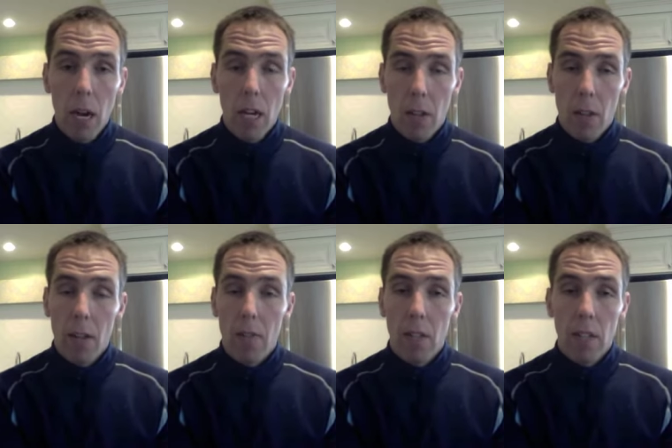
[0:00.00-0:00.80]
another
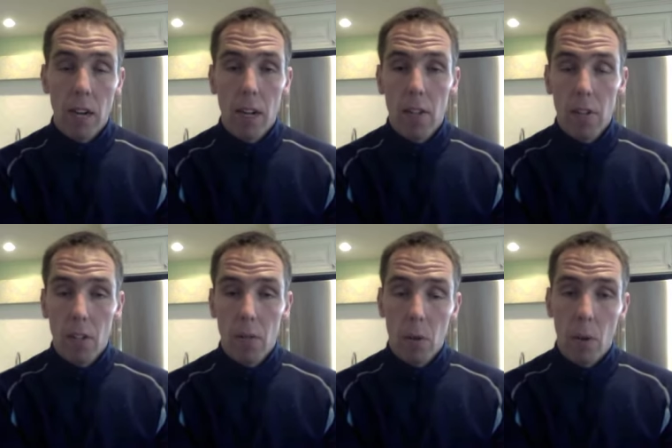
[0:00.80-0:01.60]
level entirely that's
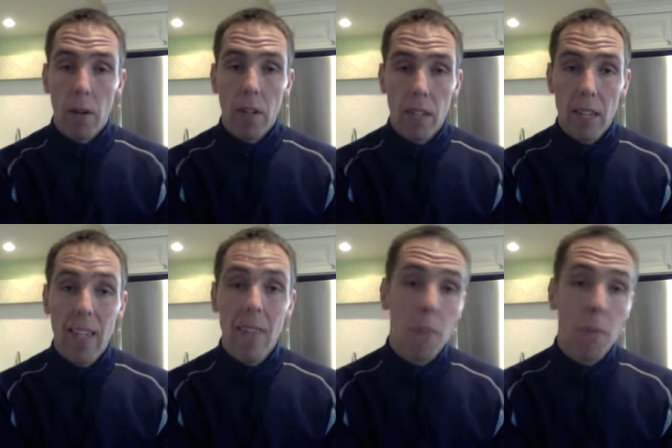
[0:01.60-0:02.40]
going to require you to take
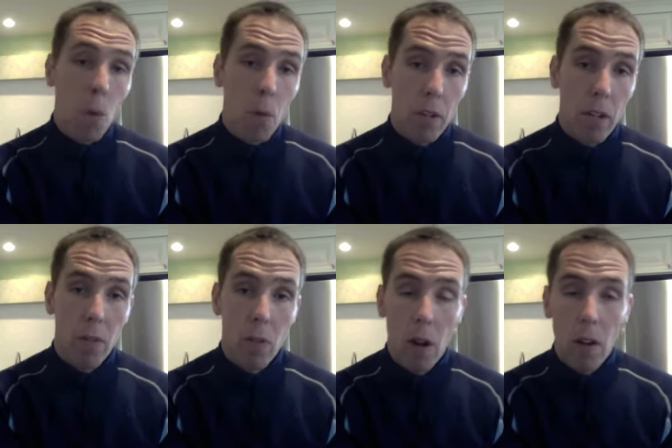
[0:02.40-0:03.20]
even more
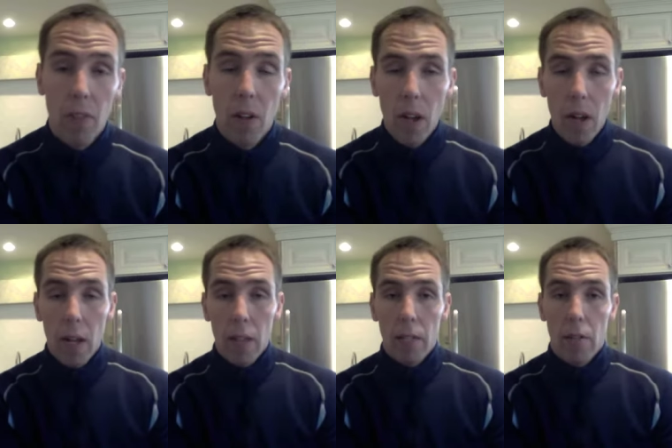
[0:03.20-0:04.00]
recovery off
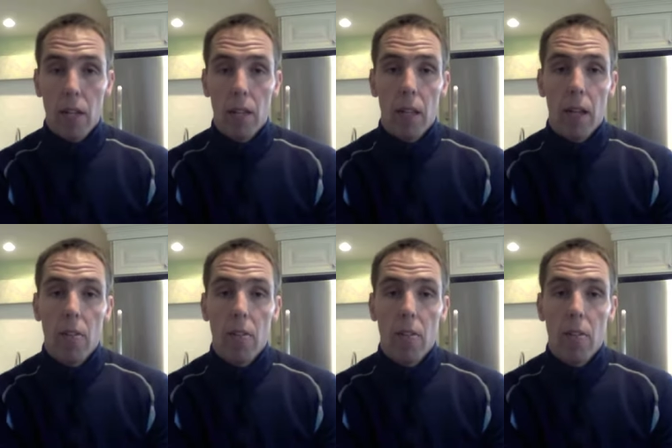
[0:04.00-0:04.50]
later down the line.